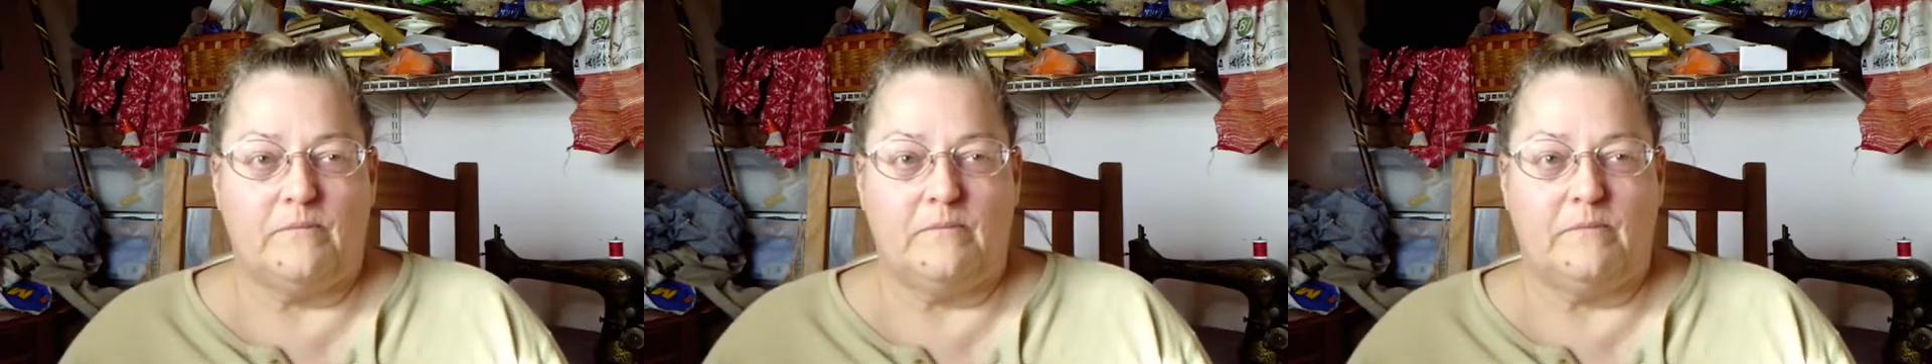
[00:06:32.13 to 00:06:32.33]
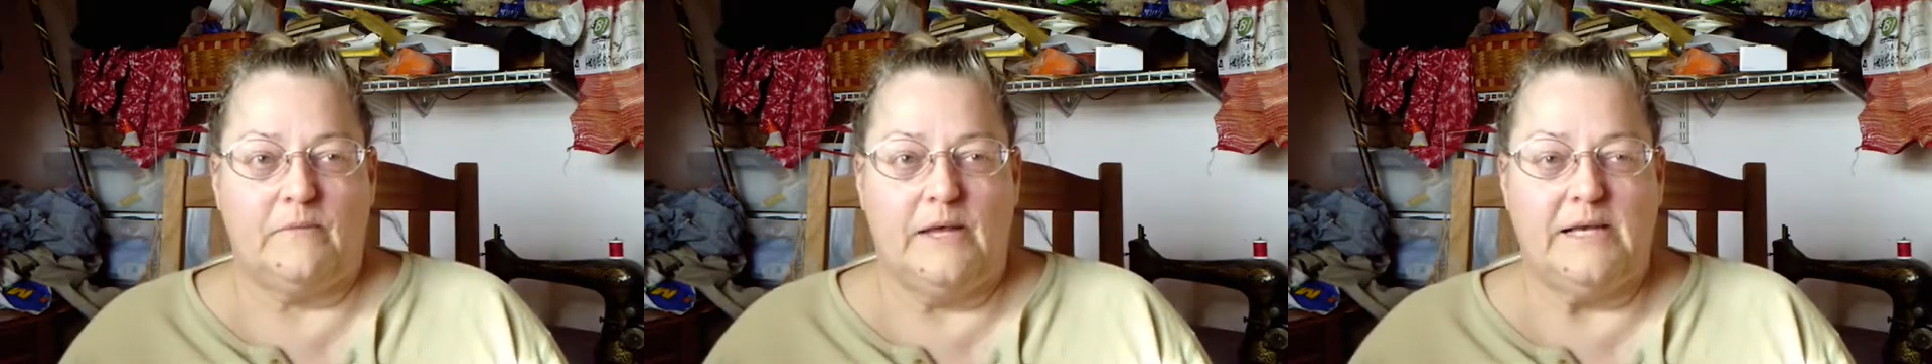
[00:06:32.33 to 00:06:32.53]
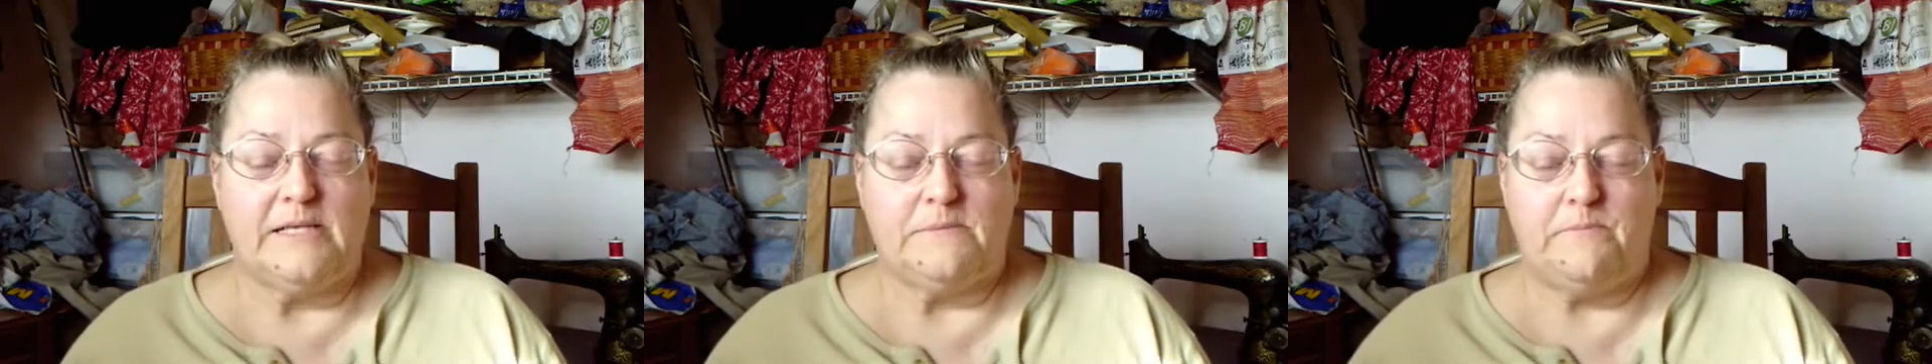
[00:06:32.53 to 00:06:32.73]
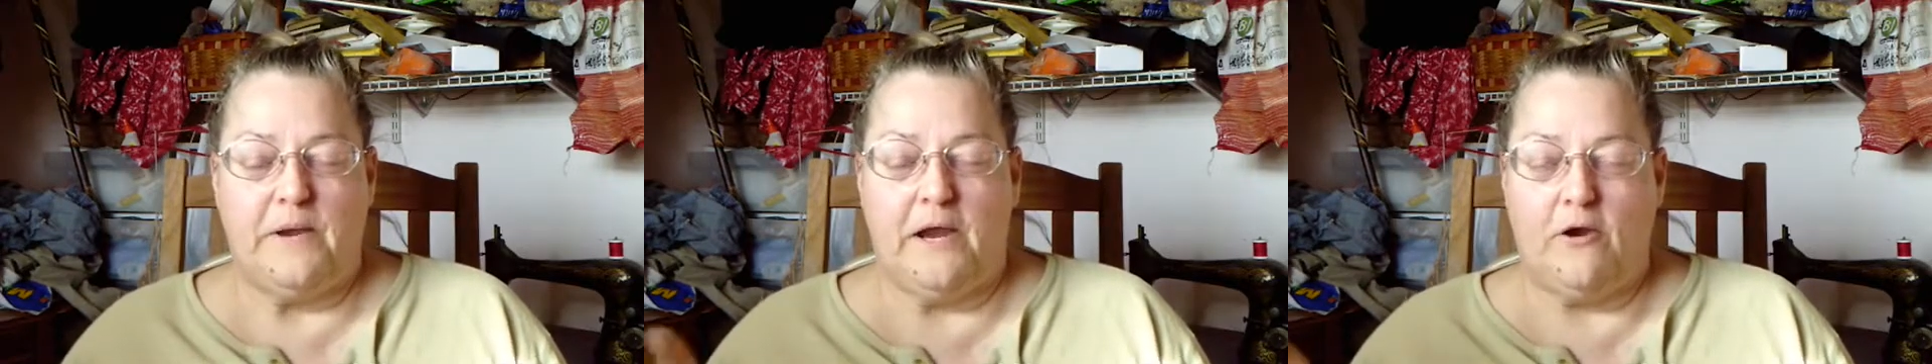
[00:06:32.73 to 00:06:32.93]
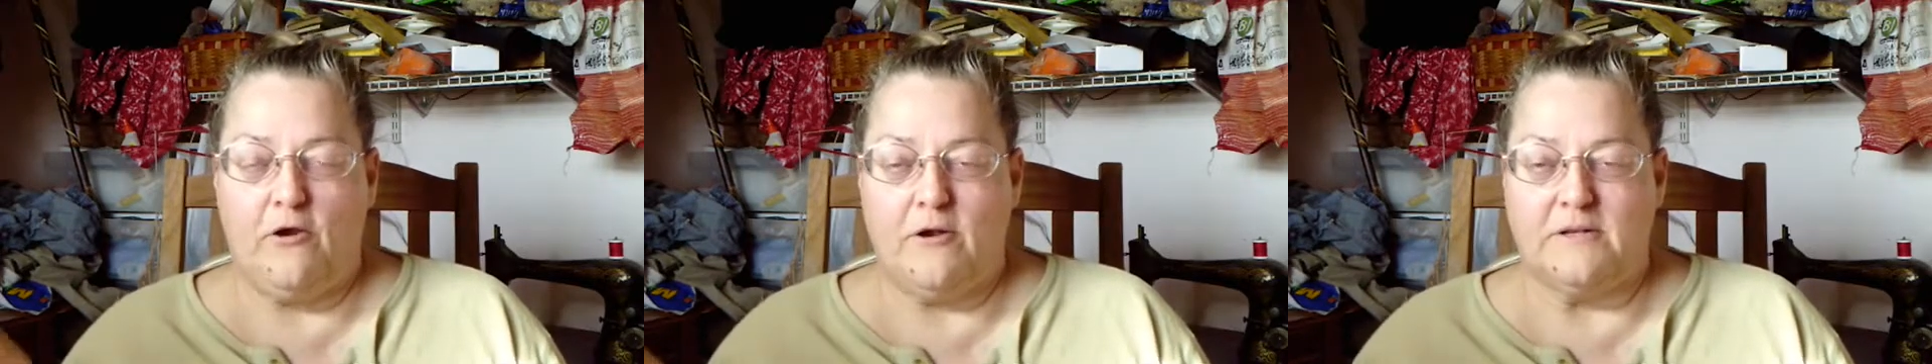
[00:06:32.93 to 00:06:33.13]
his
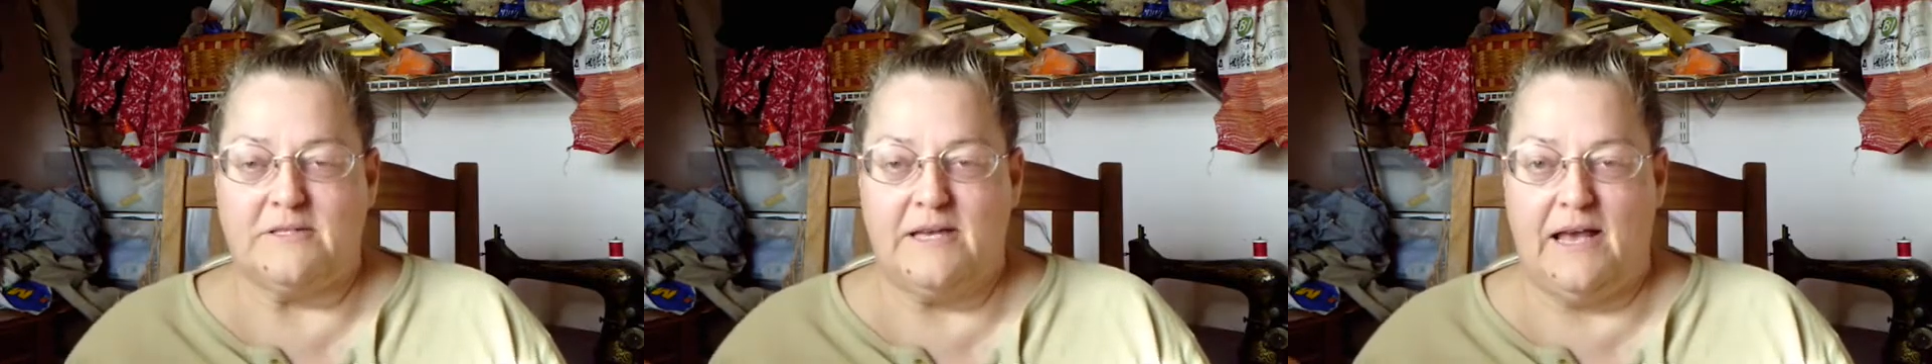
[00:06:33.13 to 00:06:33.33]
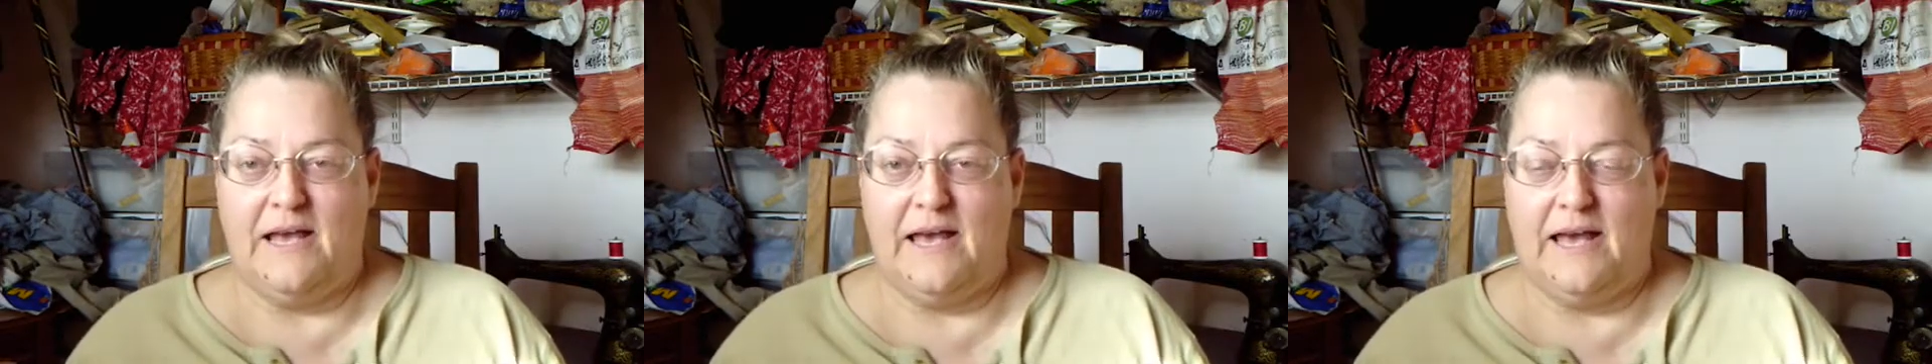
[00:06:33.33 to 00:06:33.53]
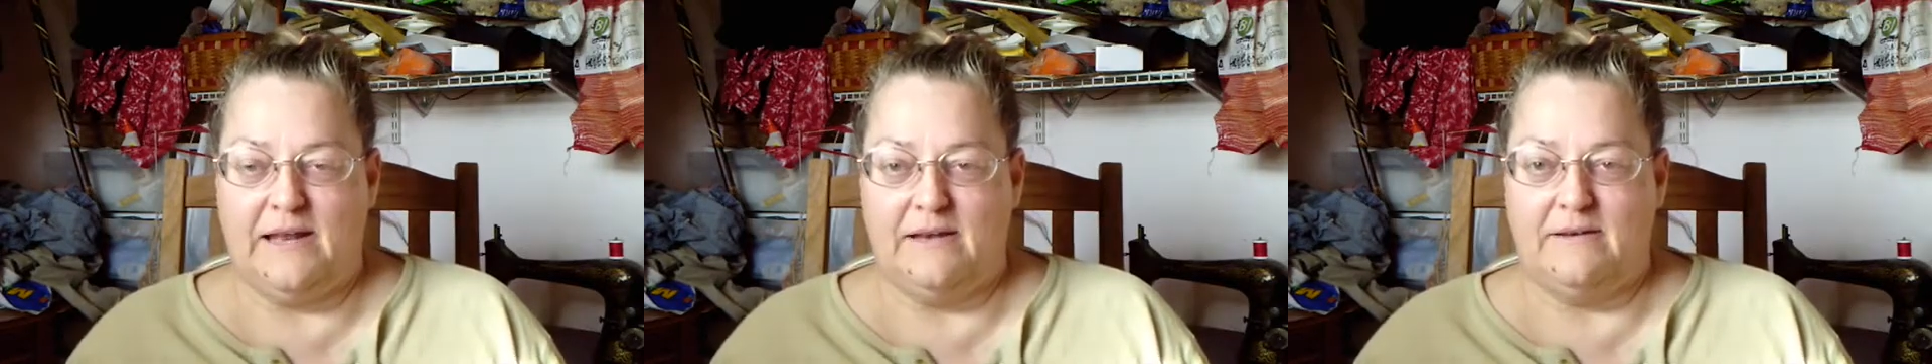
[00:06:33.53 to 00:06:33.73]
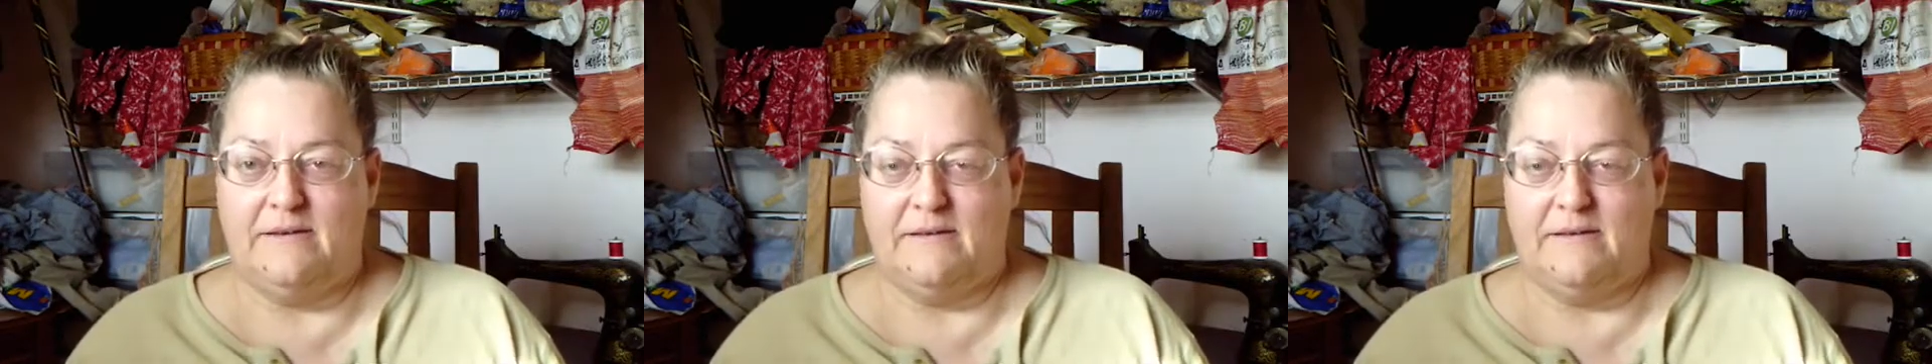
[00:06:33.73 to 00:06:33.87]
parents had